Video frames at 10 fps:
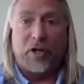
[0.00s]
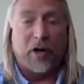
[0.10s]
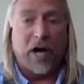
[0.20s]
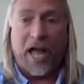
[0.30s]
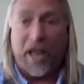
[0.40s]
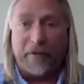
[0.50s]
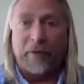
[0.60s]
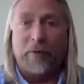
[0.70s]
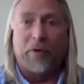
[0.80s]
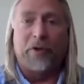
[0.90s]
or every
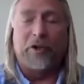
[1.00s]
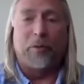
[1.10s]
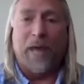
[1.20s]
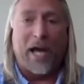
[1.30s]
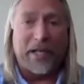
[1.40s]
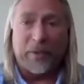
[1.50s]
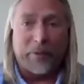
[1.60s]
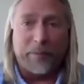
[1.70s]
bone in your body would